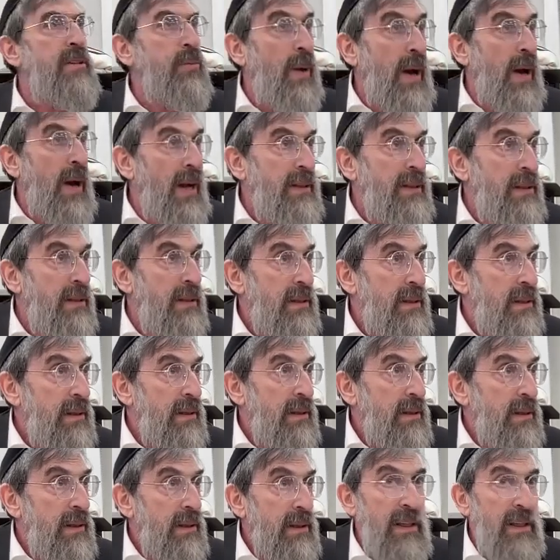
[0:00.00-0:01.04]
is what
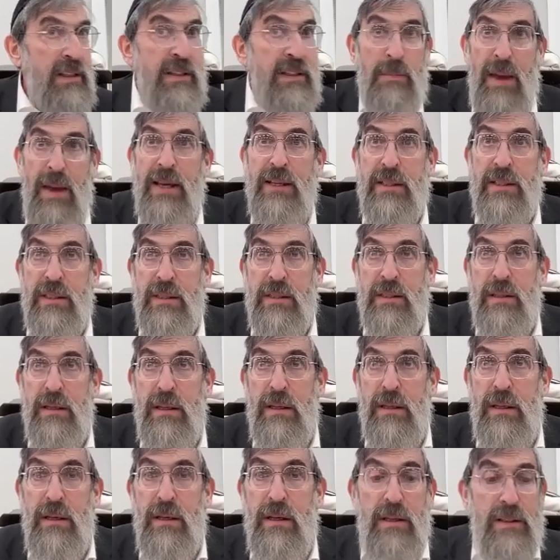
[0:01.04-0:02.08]
is the mace.
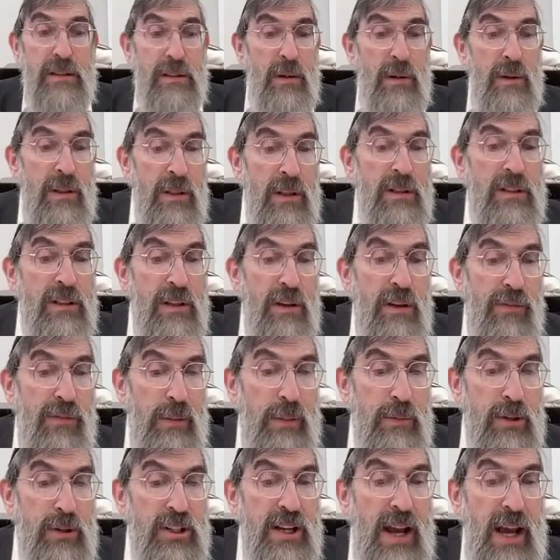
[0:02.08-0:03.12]
So listen to the
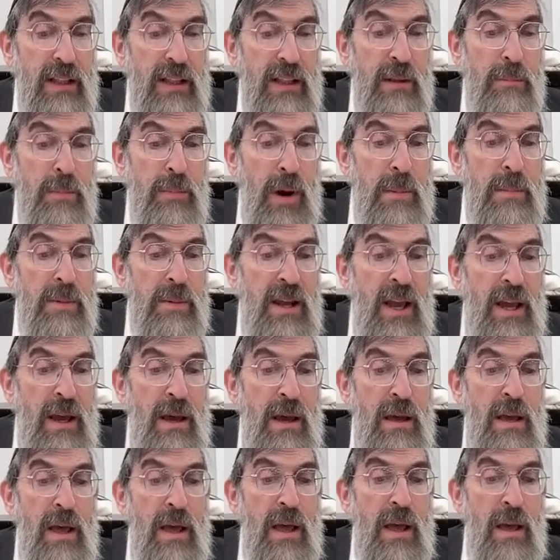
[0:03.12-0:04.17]
following shaila. Boy
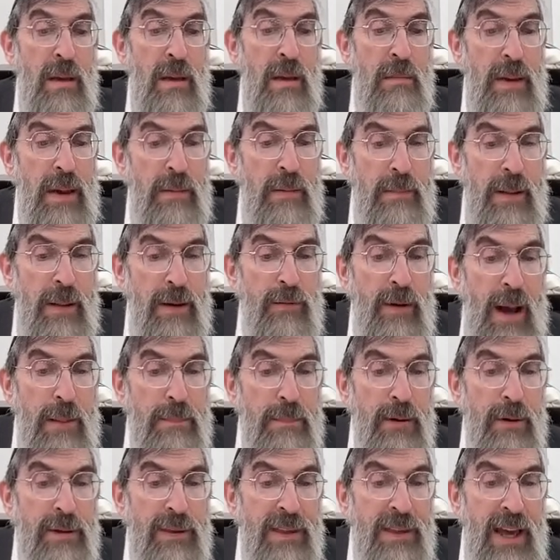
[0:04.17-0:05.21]
may
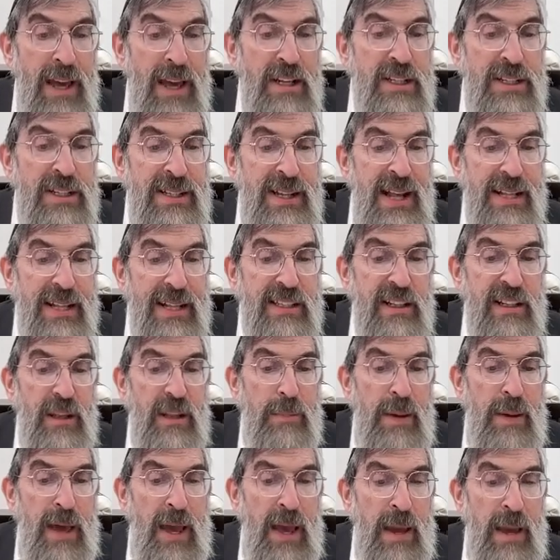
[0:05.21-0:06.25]
rabba. Yesh
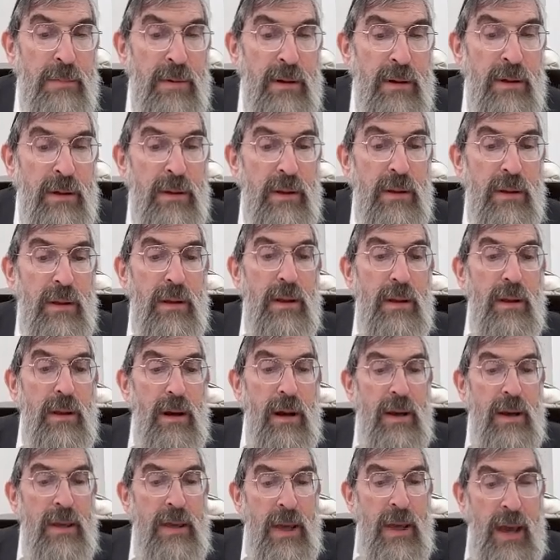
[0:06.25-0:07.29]
netzel behema,
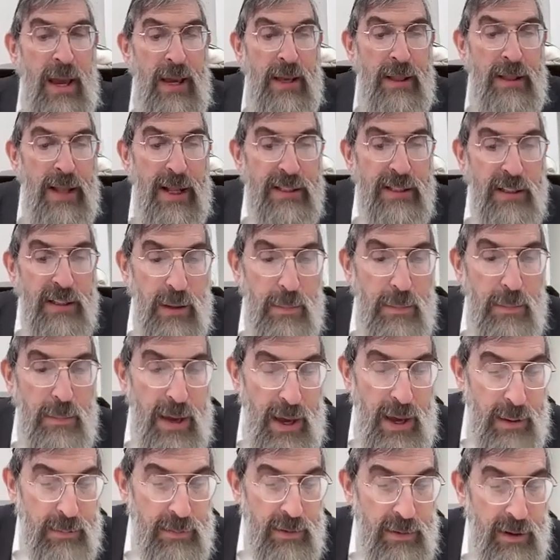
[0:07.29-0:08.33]
or ain netzel
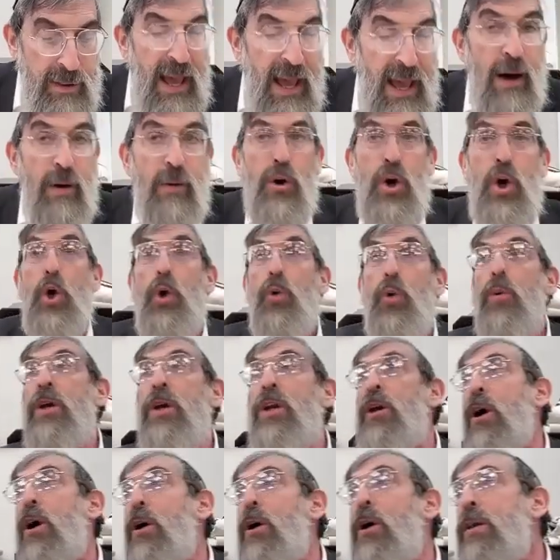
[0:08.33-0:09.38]
behema. Now
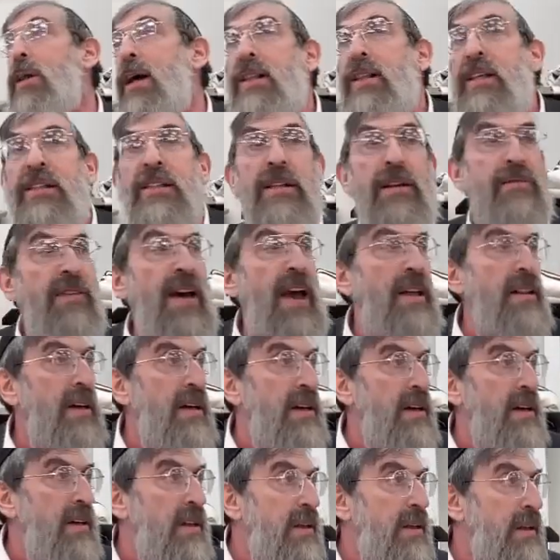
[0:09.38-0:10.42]
we know that there's
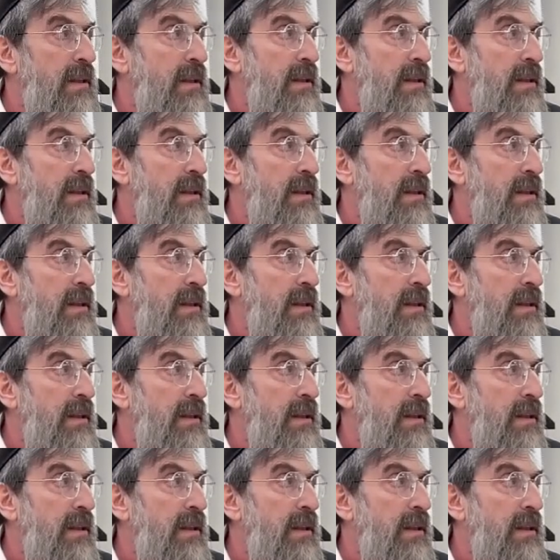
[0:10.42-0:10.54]
nevela,